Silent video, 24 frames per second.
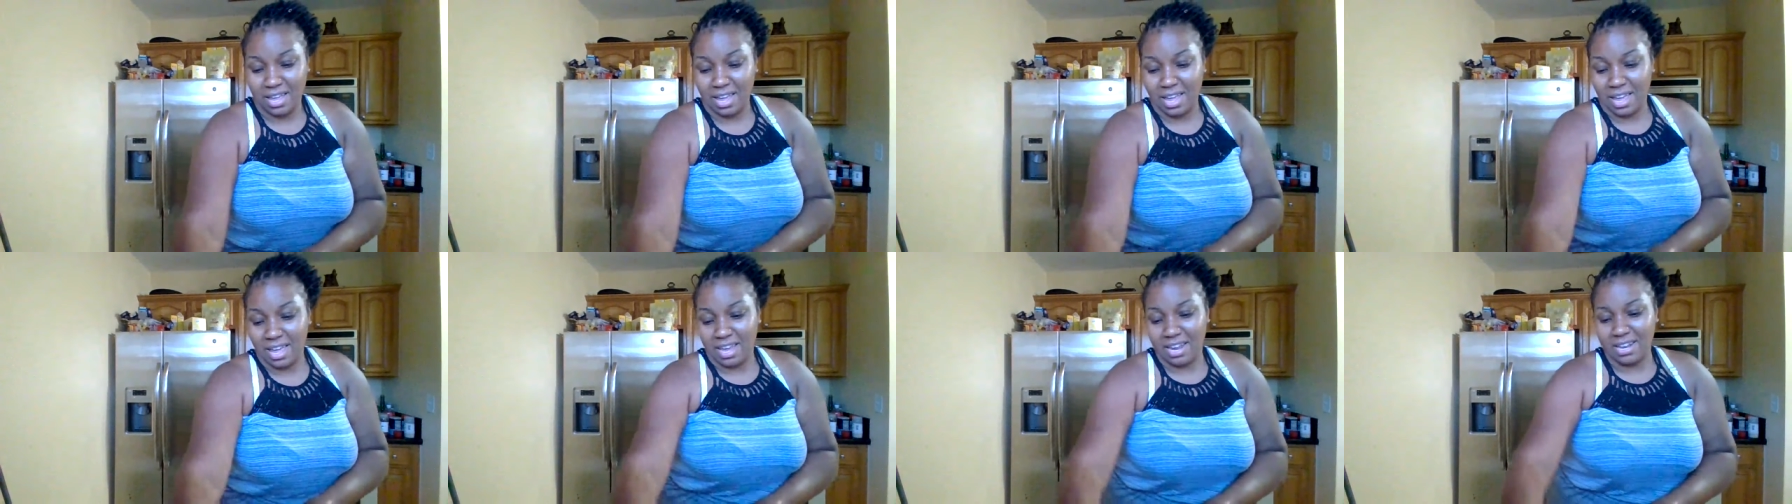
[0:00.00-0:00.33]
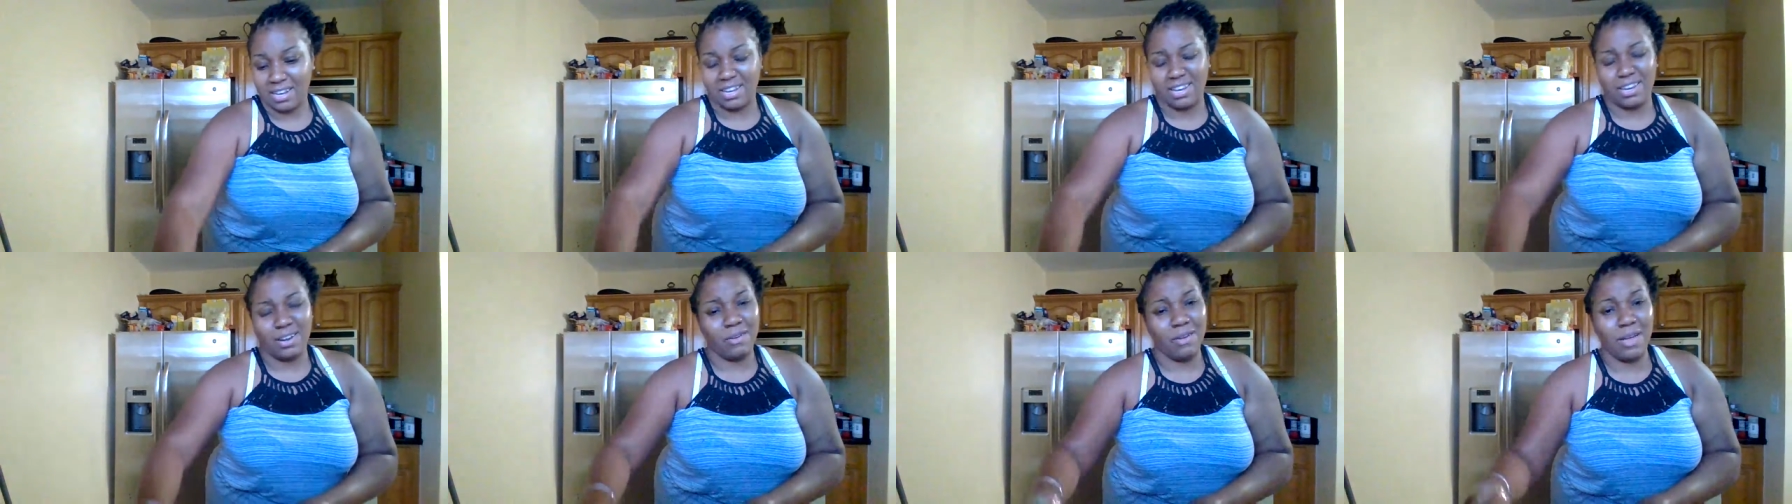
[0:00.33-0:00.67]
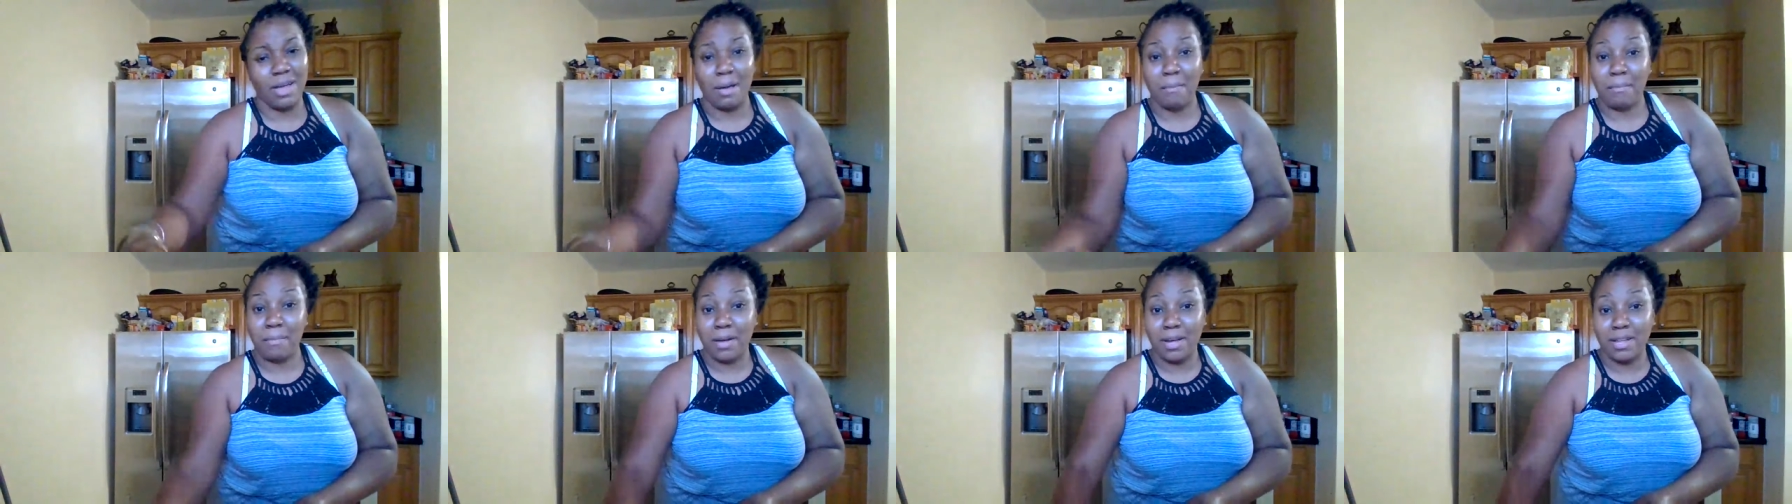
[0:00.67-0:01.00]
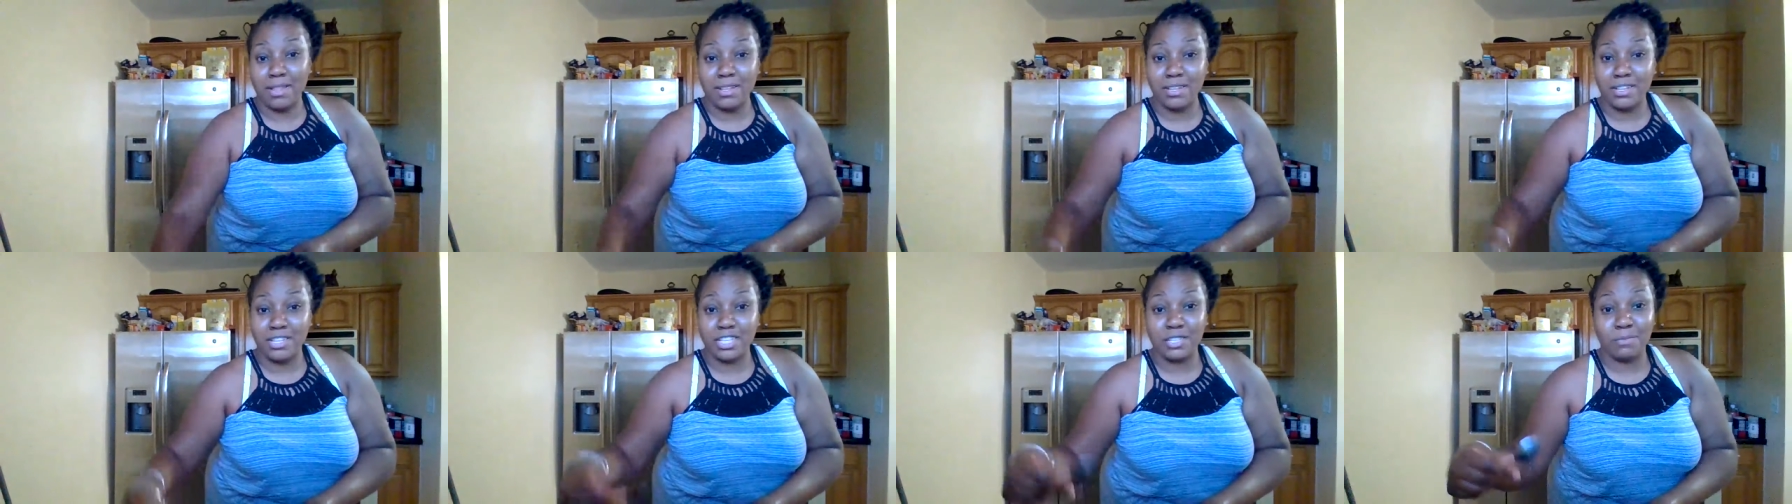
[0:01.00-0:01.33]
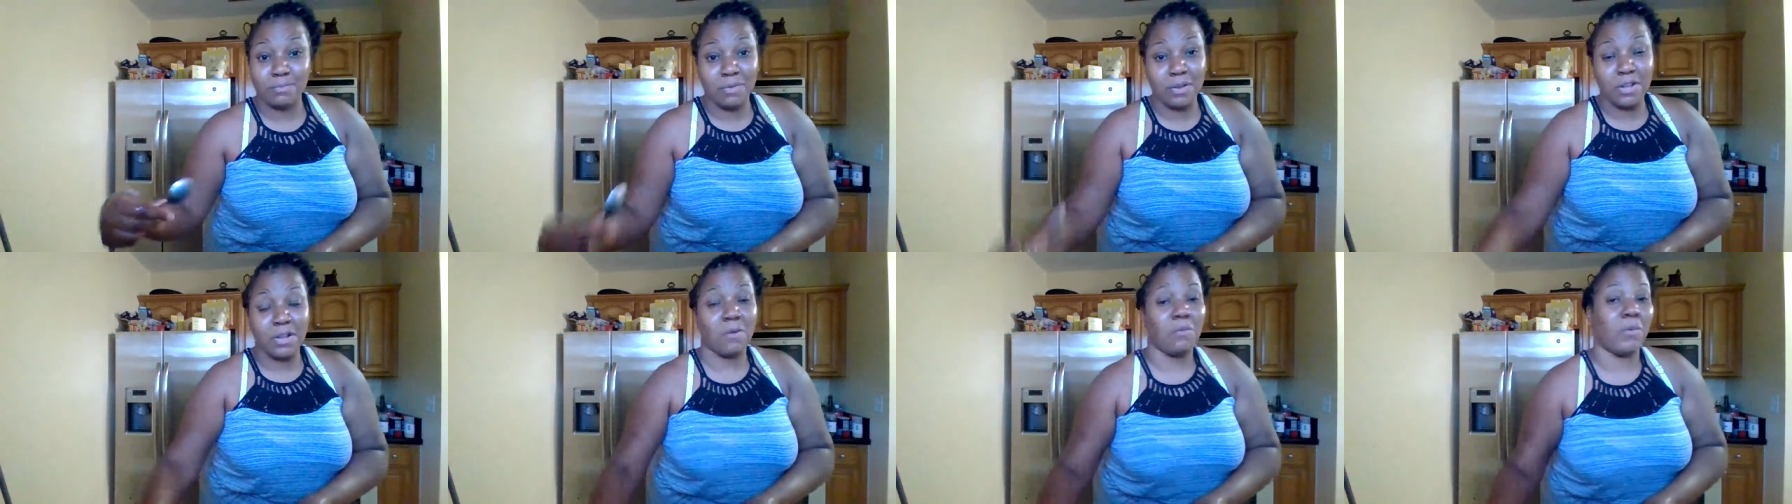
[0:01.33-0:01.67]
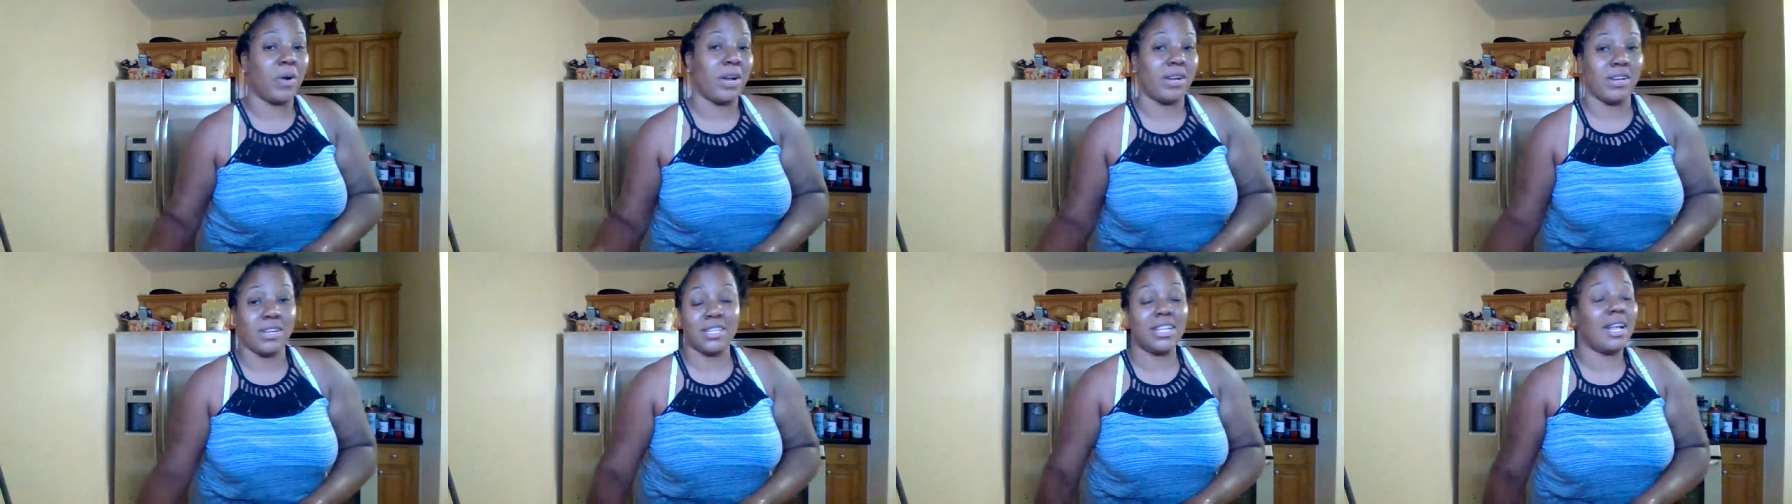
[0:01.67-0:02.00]
And, you know, help others just bring
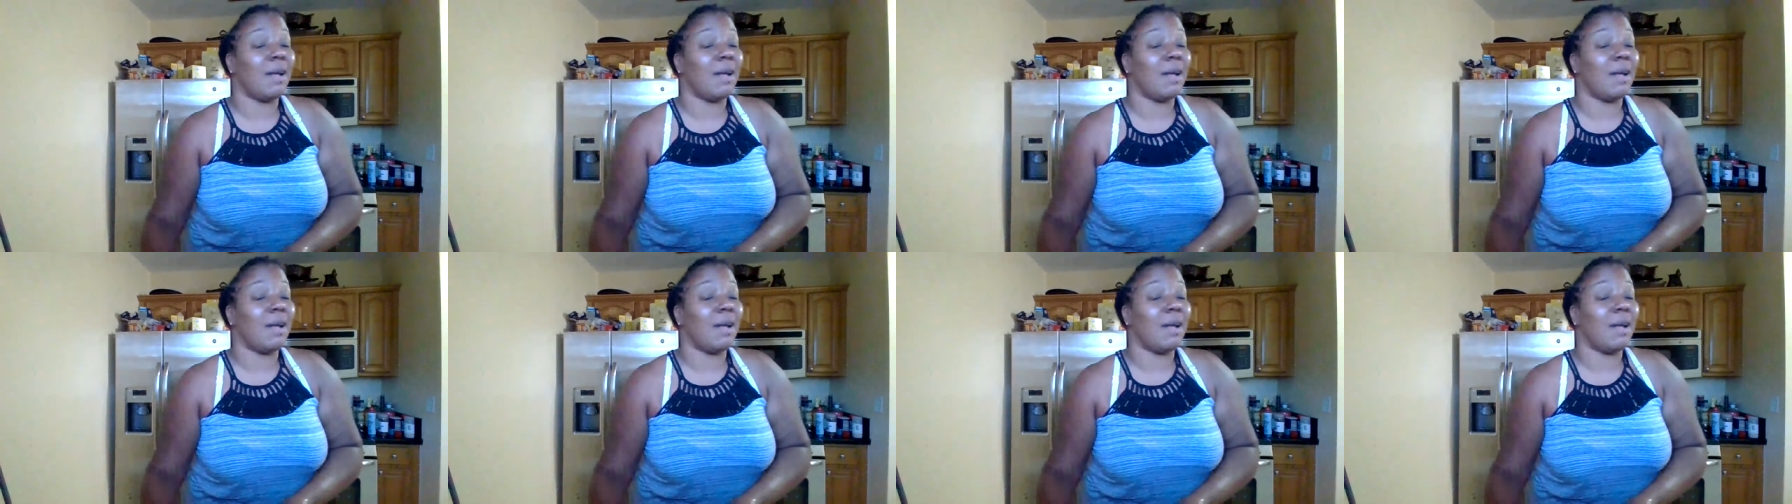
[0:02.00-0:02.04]
awareness.